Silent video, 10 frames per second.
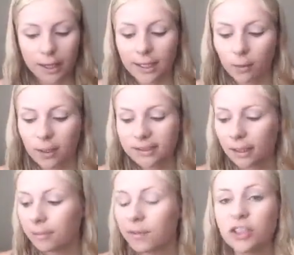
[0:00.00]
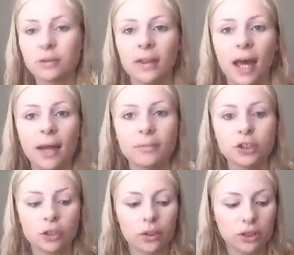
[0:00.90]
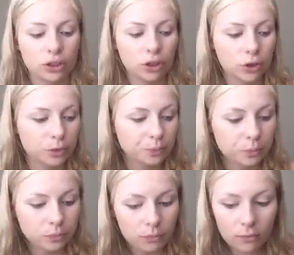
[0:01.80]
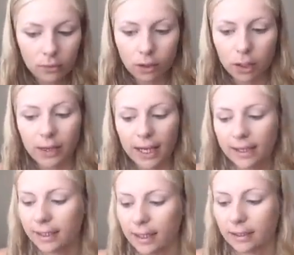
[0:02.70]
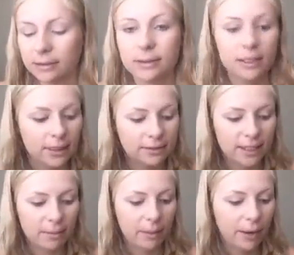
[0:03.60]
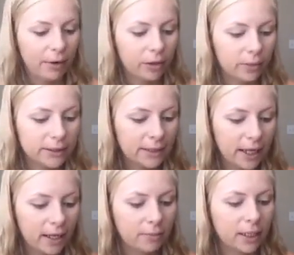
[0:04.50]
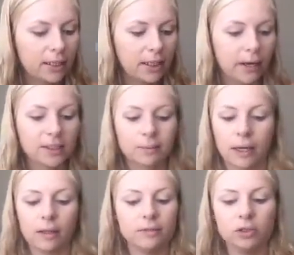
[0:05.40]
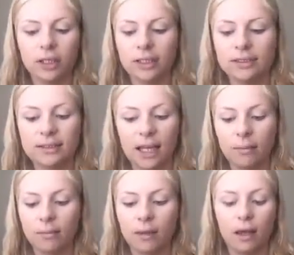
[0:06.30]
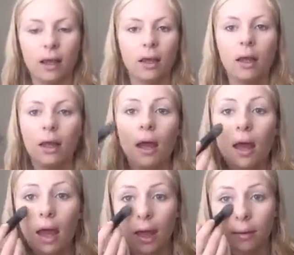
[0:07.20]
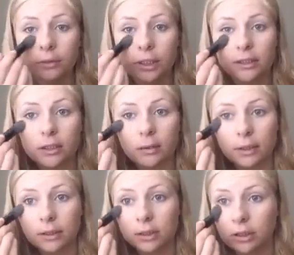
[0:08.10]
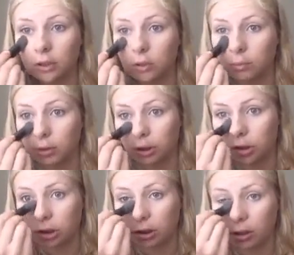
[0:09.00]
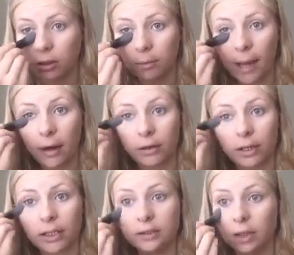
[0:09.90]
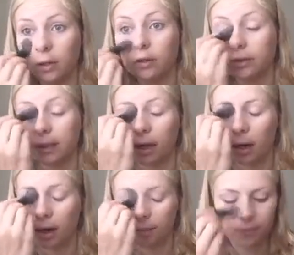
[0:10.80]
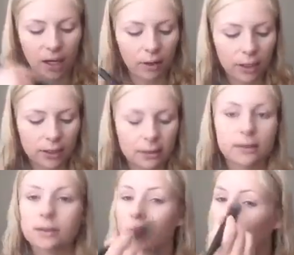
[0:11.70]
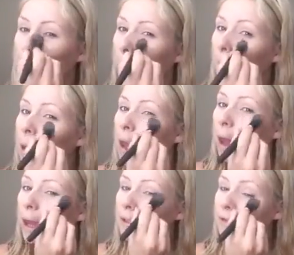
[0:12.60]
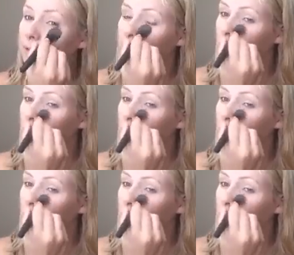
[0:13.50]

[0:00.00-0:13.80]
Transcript: now once I'm finished with that, I'm just going to go ahead and take my powder once again, my Airspun, do the same thing, and I'm just going to push the powder into those areas and set